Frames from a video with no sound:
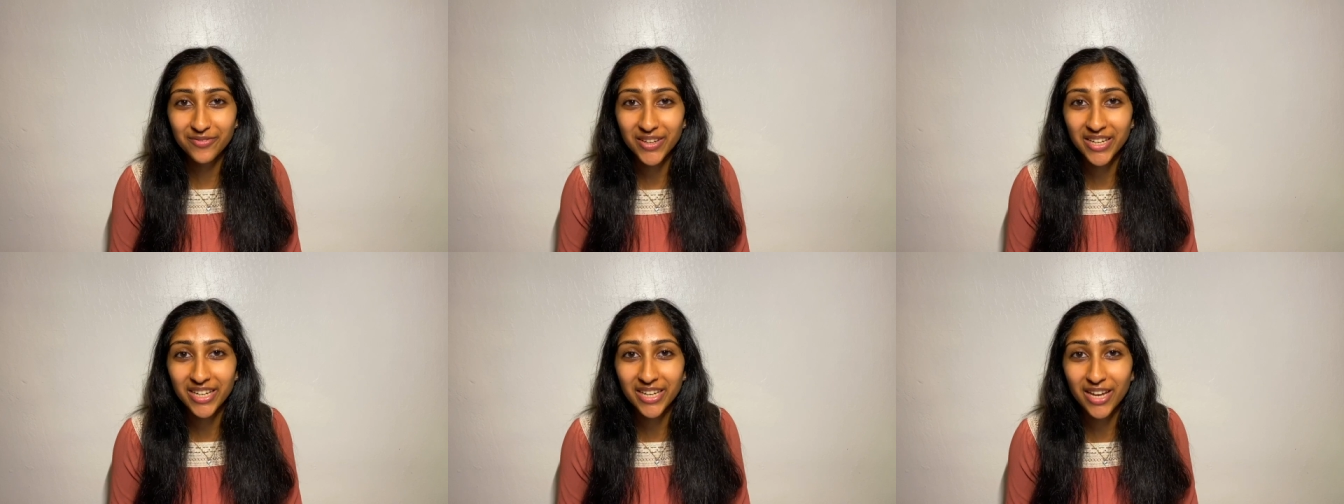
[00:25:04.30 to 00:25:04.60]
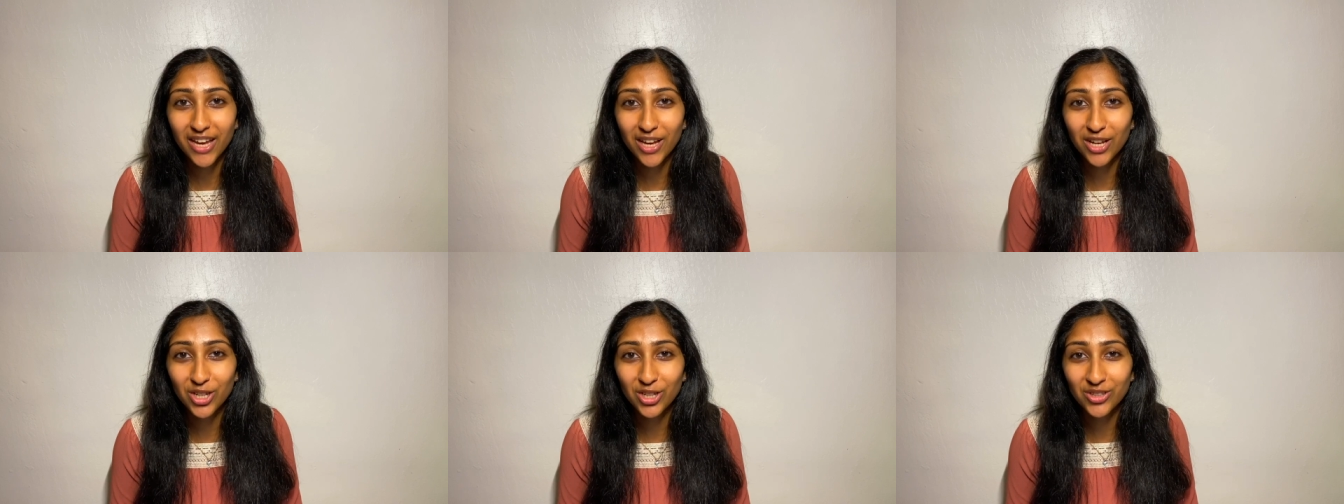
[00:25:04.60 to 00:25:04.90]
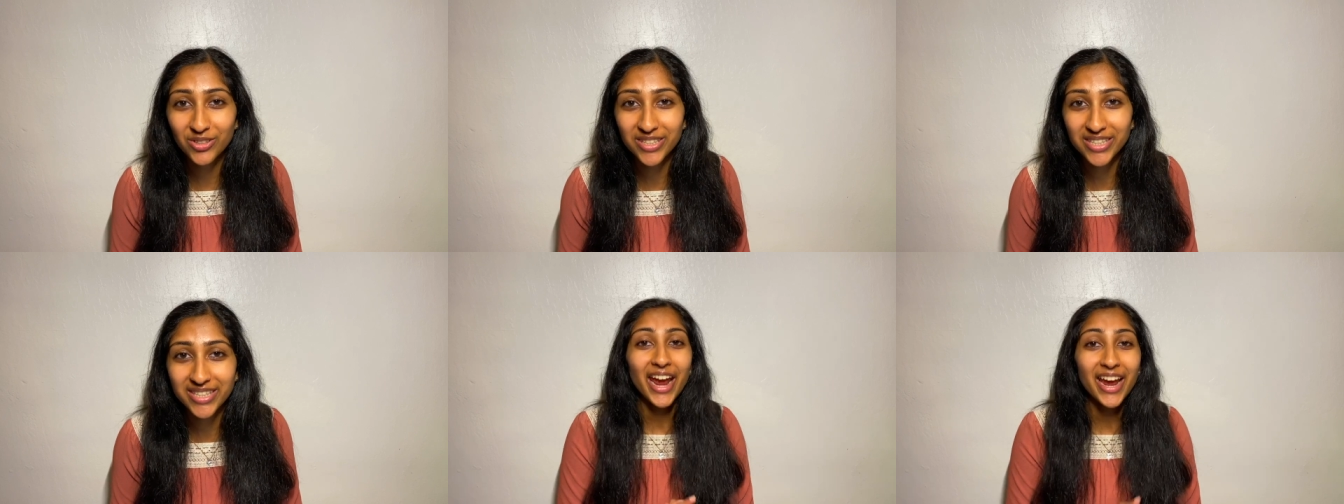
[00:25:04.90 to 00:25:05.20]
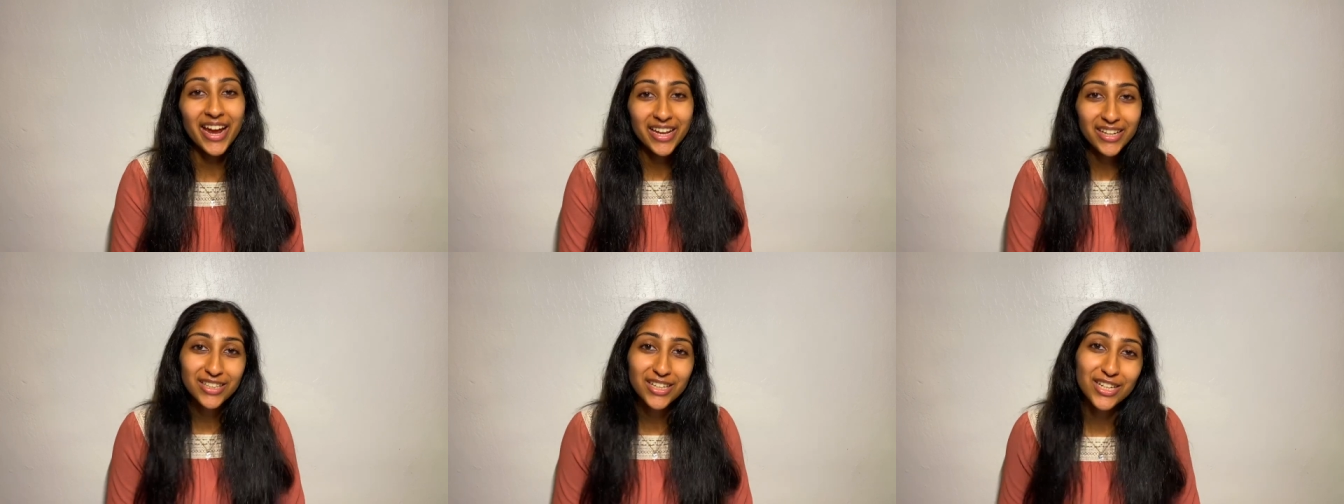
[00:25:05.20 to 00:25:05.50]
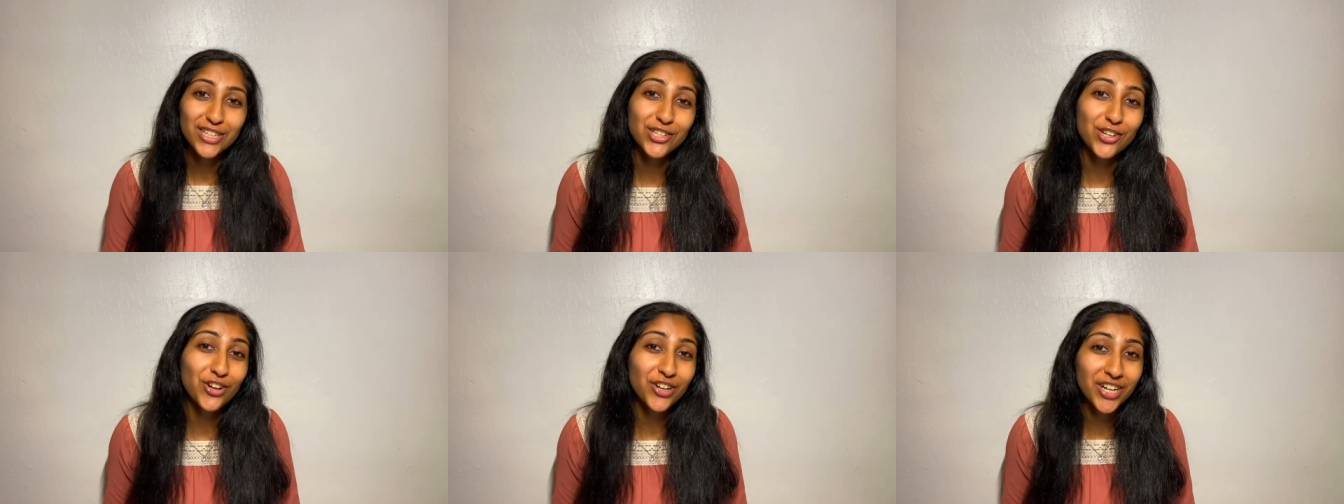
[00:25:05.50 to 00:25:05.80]
videos, and I
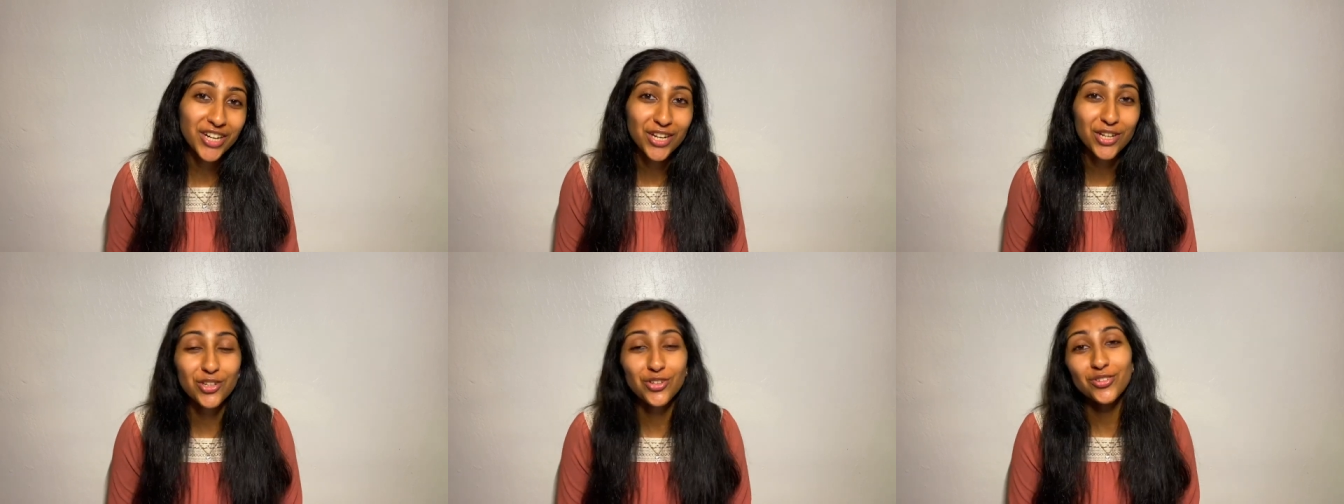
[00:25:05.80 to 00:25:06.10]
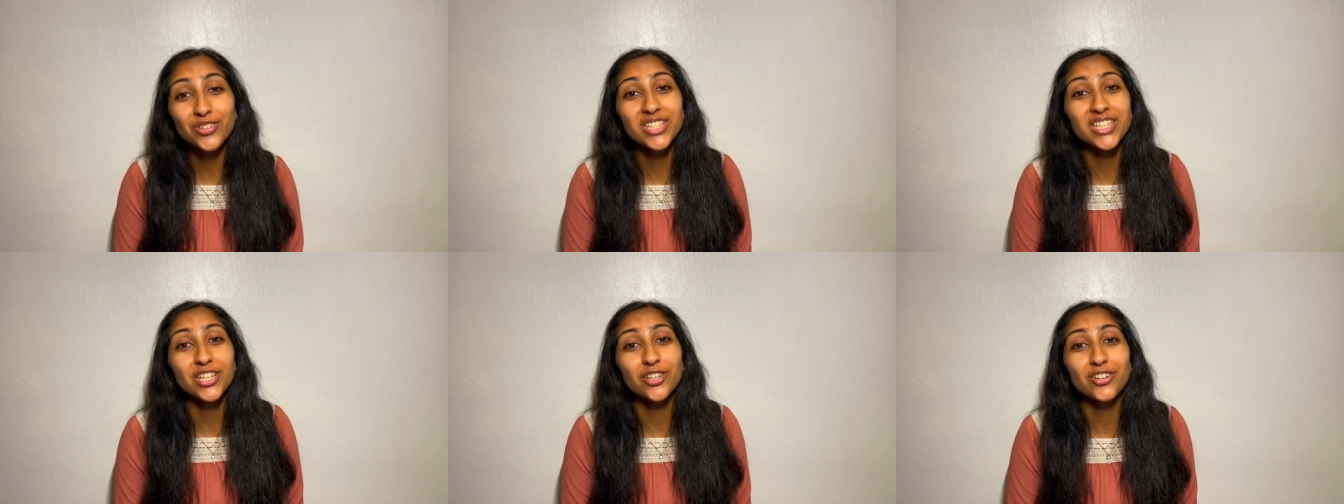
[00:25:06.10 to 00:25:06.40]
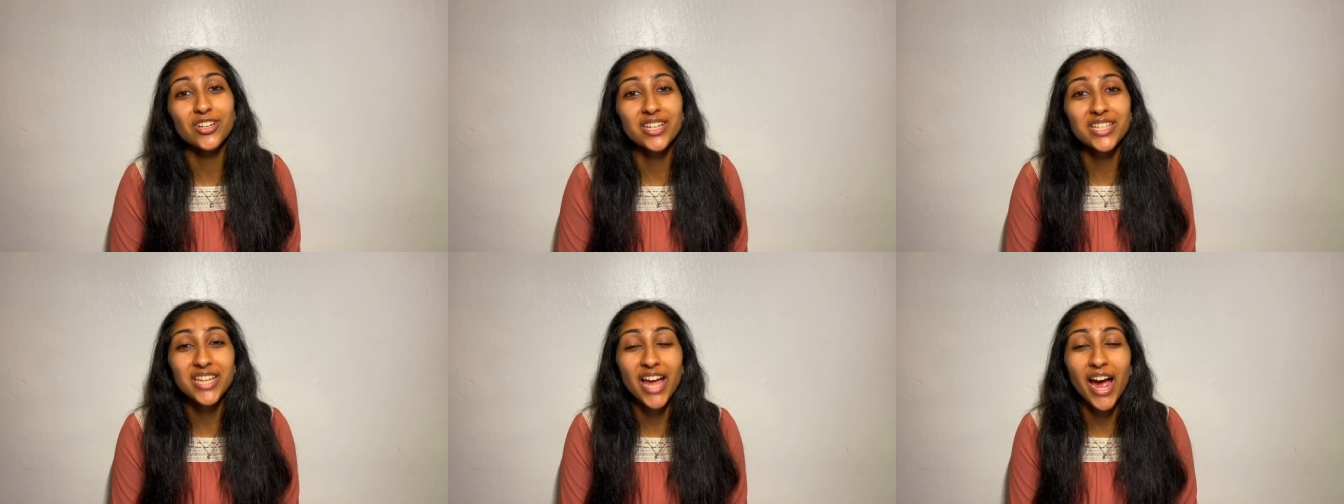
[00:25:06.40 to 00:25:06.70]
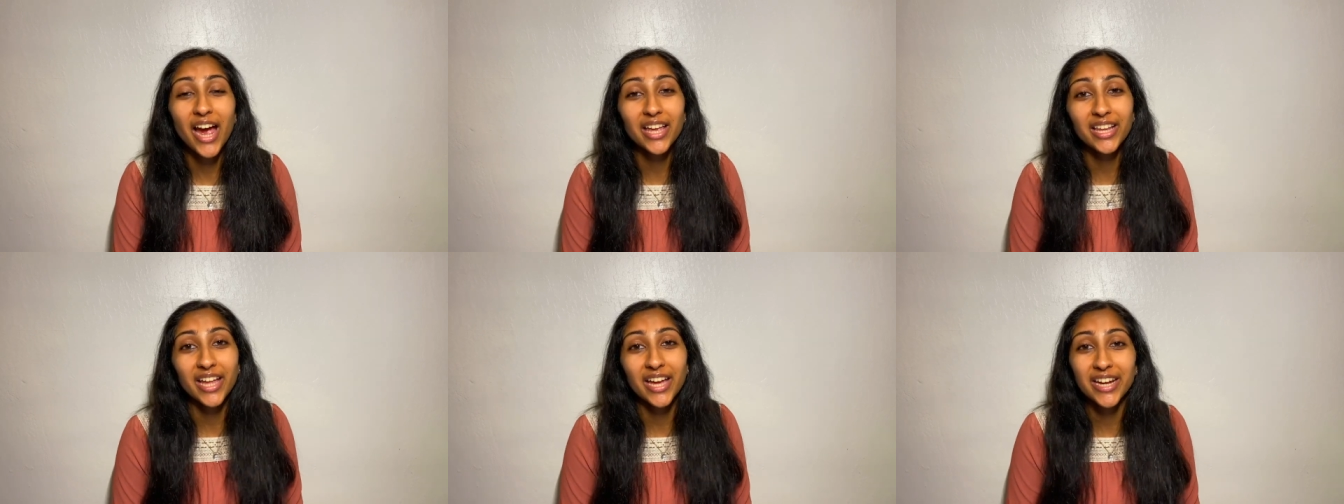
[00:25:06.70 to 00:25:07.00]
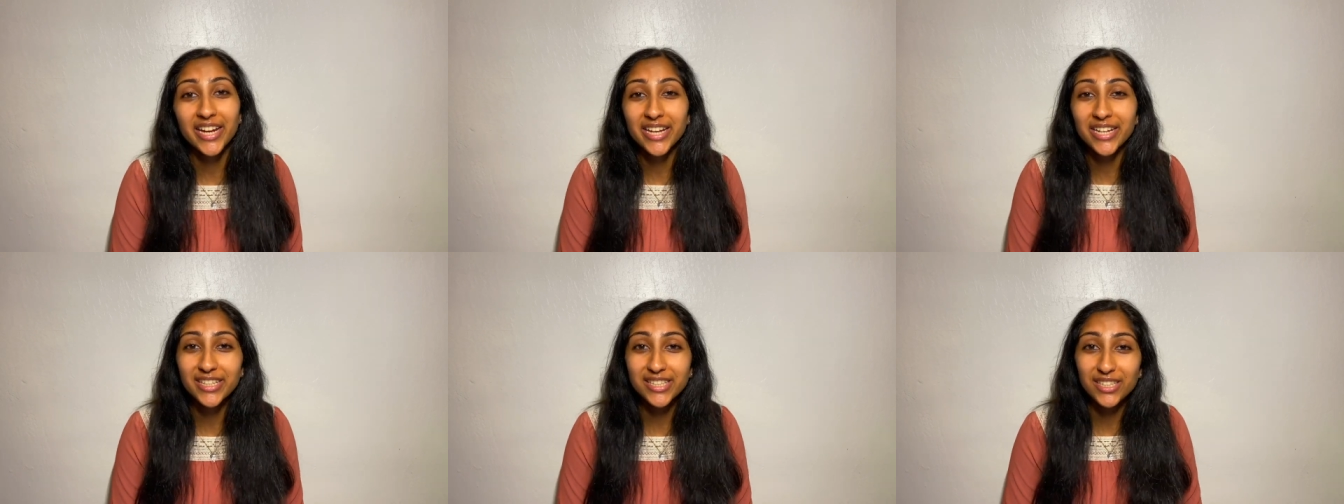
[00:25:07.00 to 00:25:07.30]
started a new series
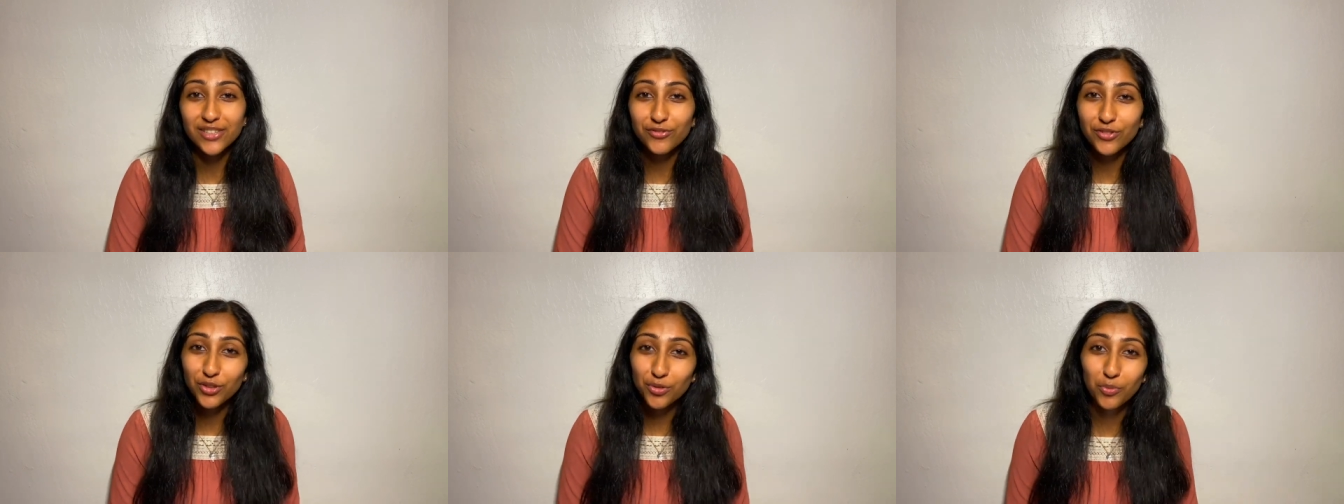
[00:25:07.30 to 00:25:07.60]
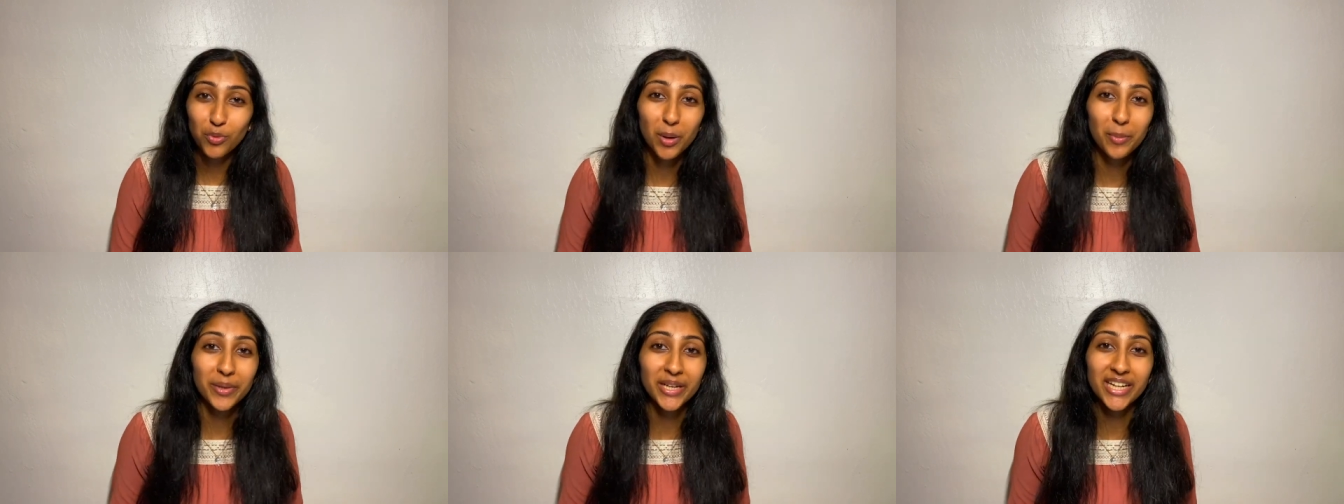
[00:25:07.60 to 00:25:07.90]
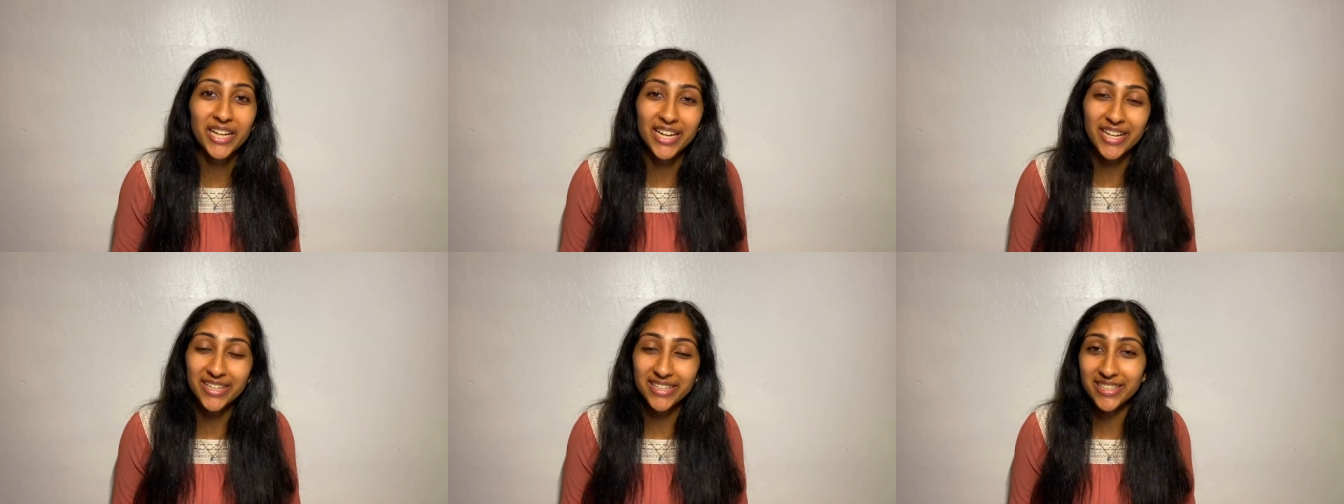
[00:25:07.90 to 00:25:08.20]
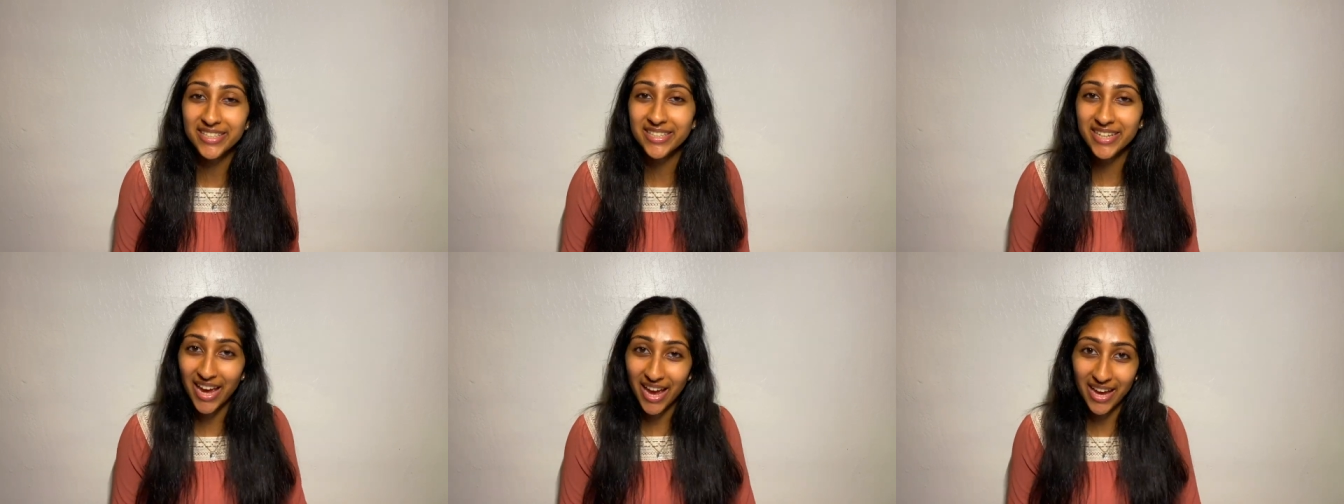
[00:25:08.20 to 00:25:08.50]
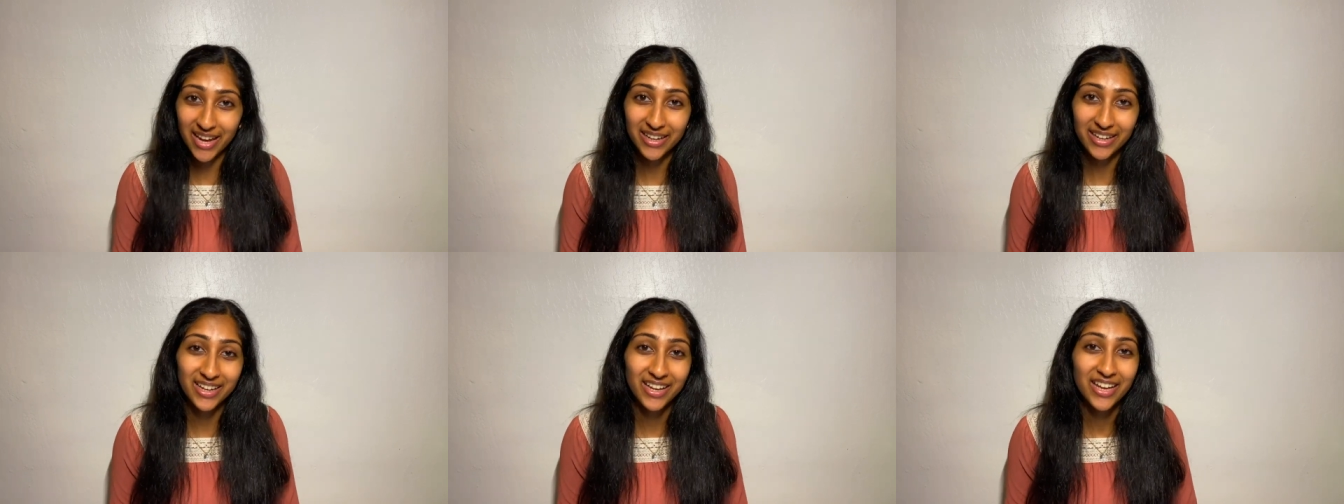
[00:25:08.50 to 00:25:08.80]
highlighting different women in
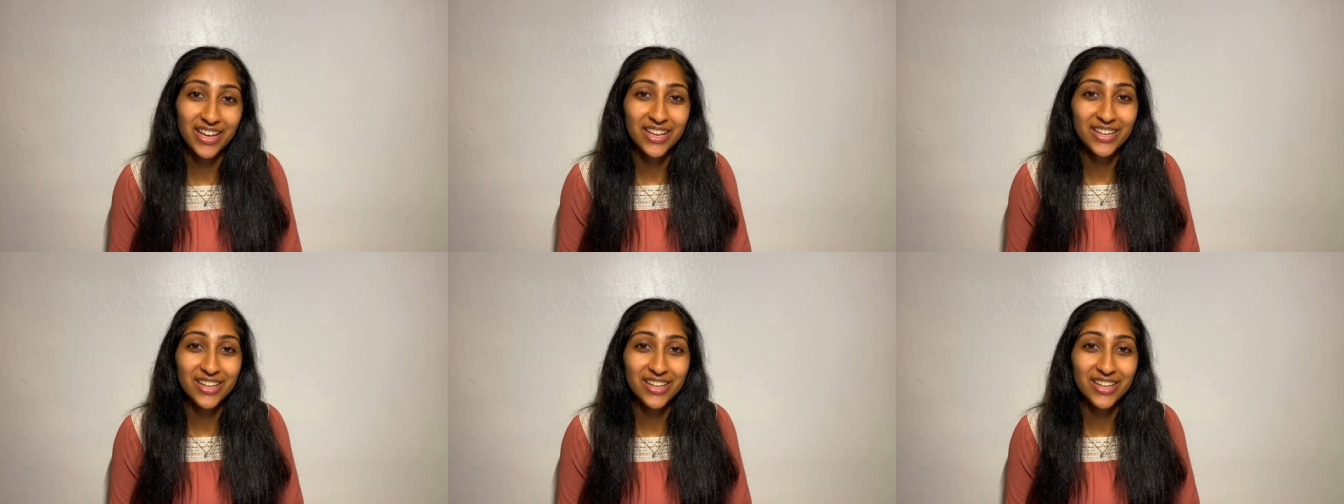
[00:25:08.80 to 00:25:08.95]
tech.